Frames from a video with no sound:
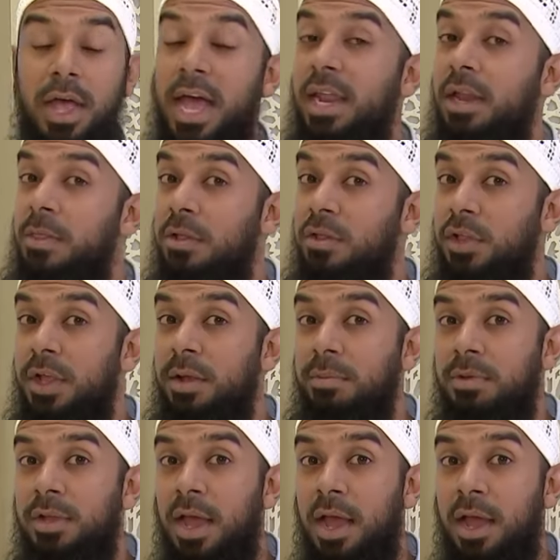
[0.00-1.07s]
And at the
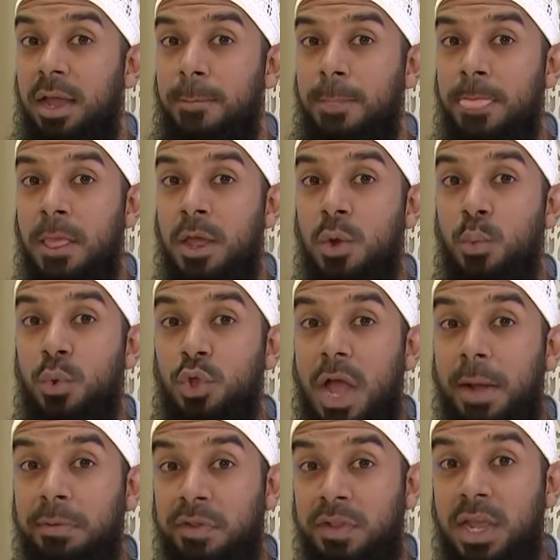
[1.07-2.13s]
same time, when
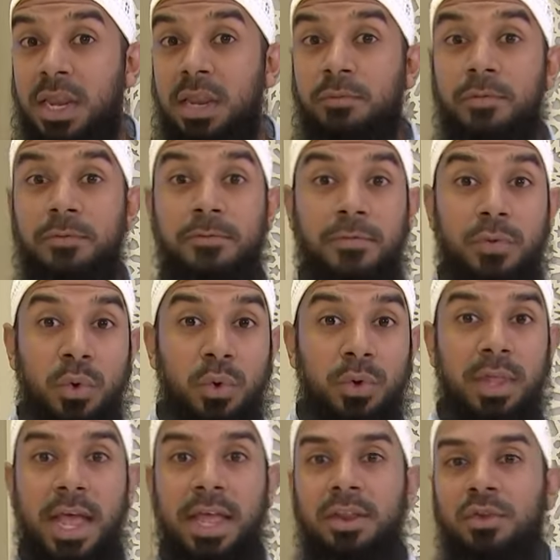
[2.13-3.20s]
you're abstaining from
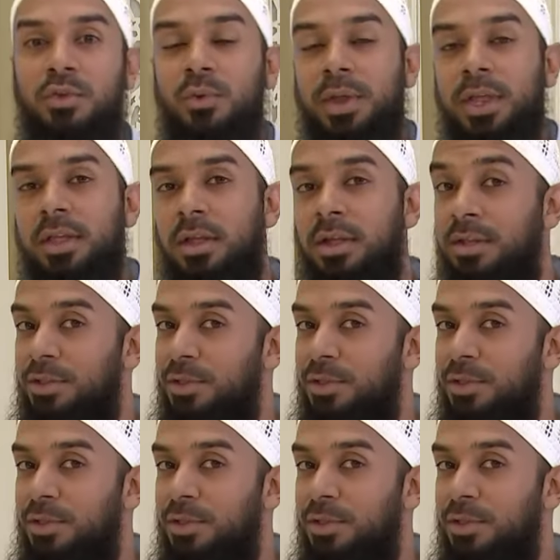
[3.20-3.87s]
food and drink,